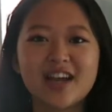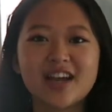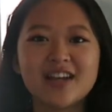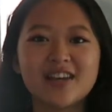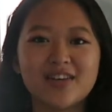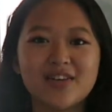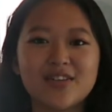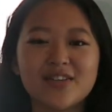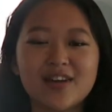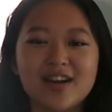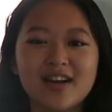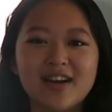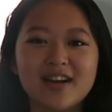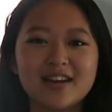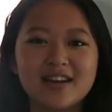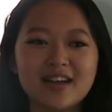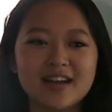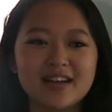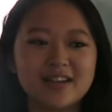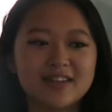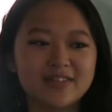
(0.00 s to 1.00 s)
I know
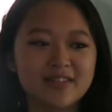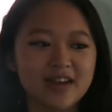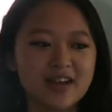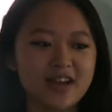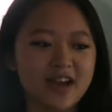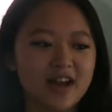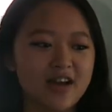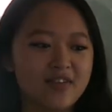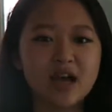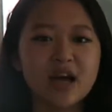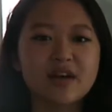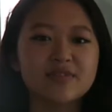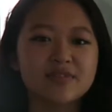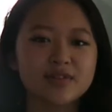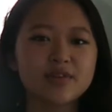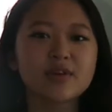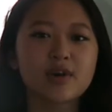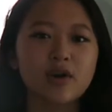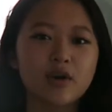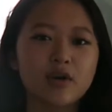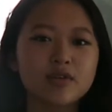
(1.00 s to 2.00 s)
that I have a
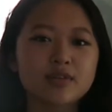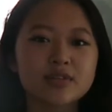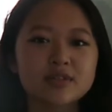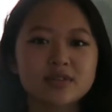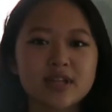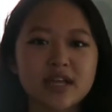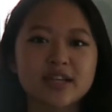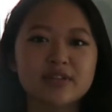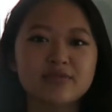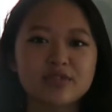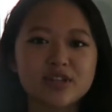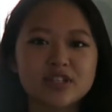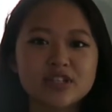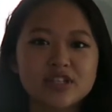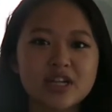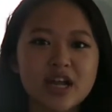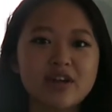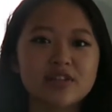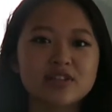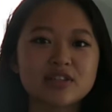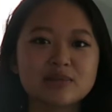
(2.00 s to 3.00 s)
few girls who like
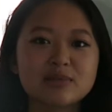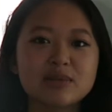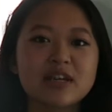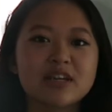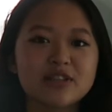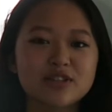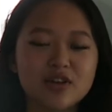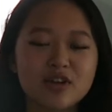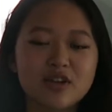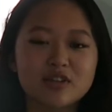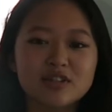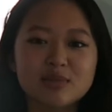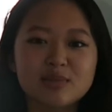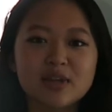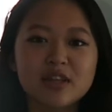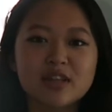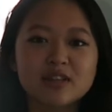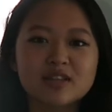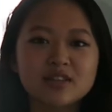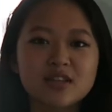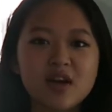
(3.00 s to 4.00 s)
reached out to me and talked to
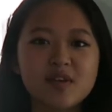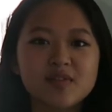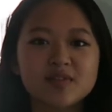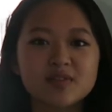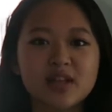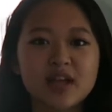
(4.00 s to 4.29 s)
me and stuff,